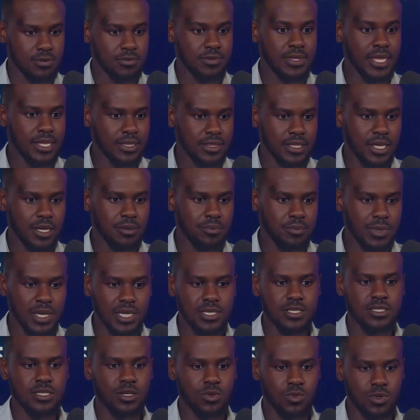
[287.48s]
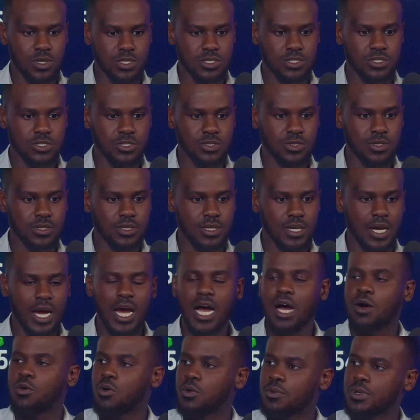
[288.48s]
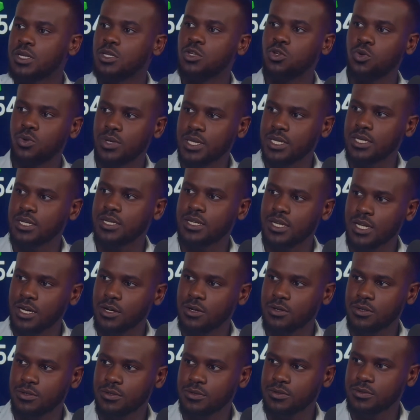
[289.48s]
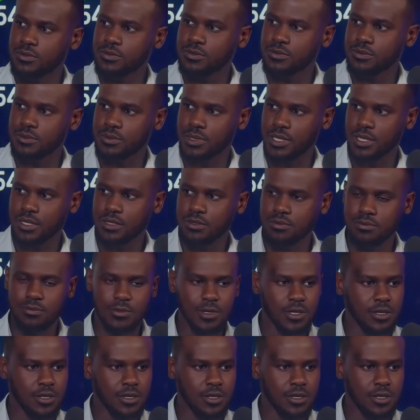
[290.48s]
Then that begs the question, how are we doing it now, right?